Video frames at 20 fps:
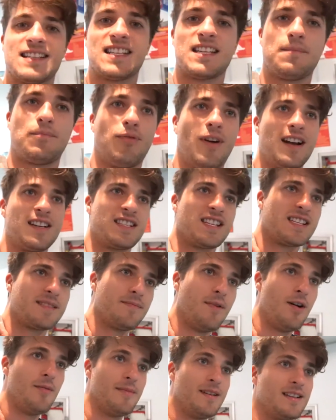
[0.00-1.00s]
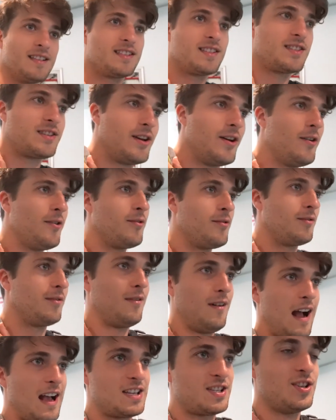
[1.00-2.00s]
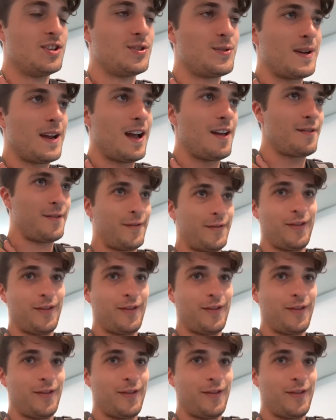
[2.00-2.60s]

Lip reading: this is a priceless moment. So as soon as we got off the